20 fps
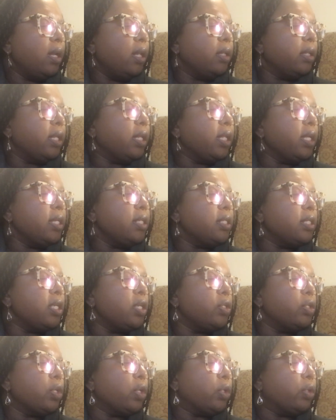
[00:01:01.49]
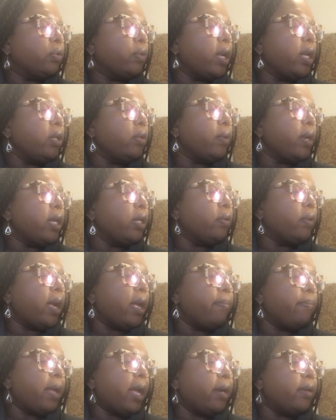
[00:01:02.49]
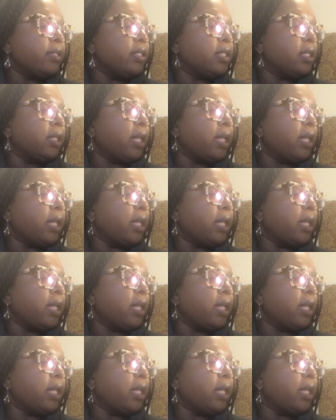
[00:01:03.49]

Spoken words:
Lillian sees her great-great-grandparents